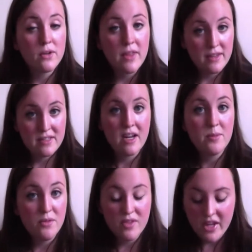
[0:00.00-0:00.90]
this
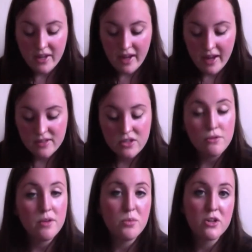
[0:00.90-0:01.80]
type of thing. It has
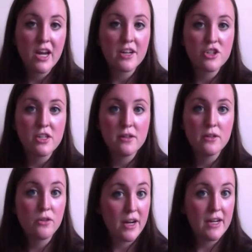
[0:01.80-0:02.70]
UV
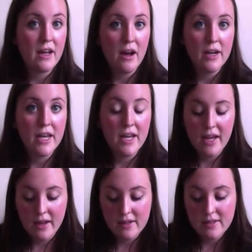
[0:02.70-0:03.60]
protection grade on it,
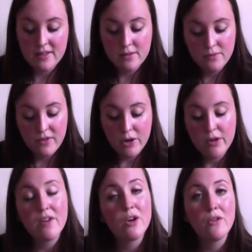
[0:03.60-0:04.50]
and it's very,
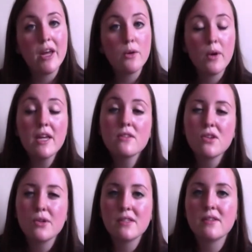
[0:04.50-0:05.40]
very lightweight,
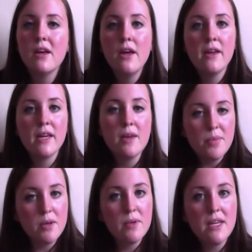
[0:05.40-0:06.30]
so it's
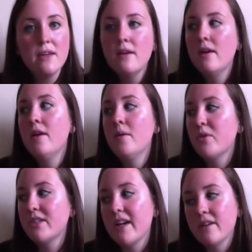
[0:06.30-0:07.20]
keeping me
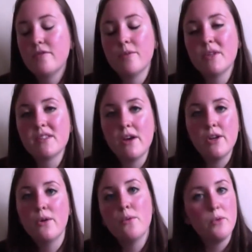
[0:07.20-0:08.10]
protected from the
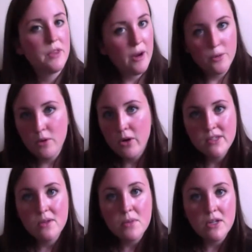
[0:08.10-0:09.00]
sun without
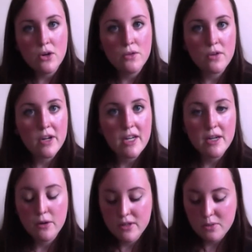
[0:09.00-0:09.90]
causing me to
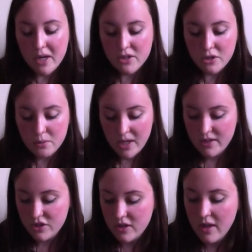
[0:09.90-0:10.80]
overheat or sweat too
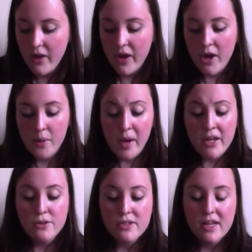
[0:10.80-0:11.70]
much. I
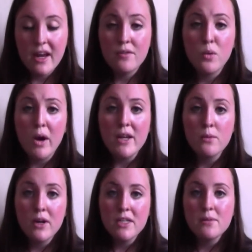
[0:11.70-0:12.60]
used to have a white
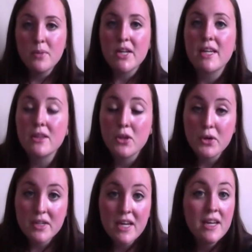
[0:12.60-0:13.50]
one, but it looked